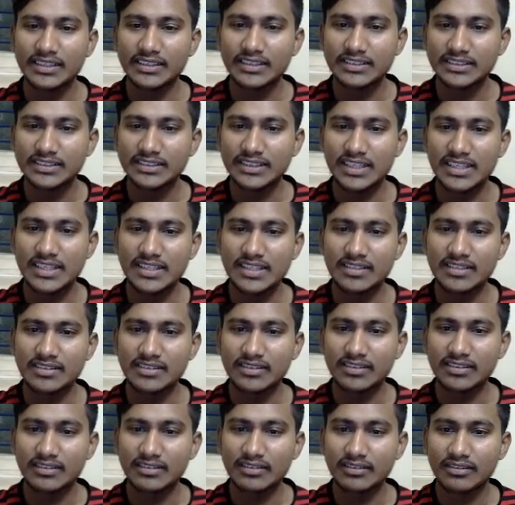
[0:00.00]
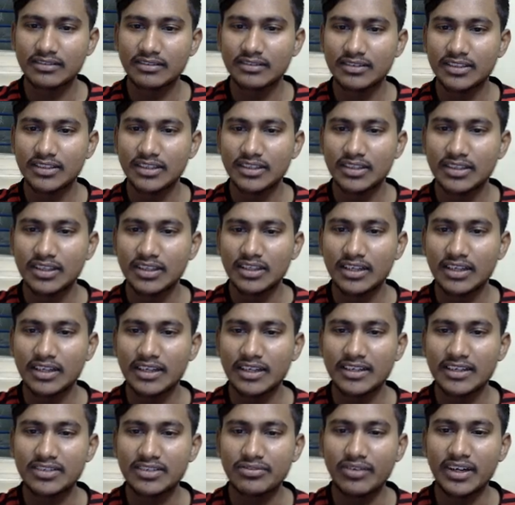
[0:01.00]
Yes,
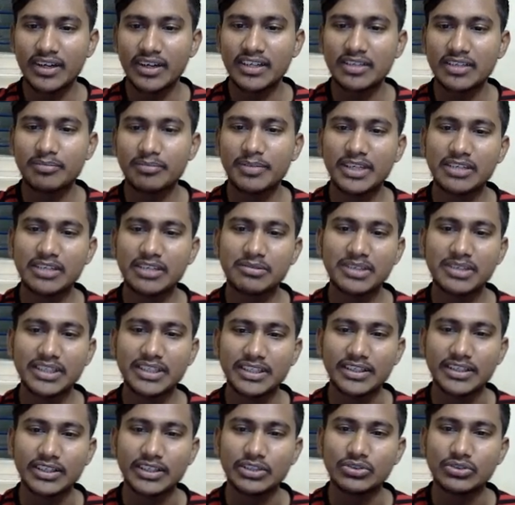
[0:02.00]
let's find the perimeter now.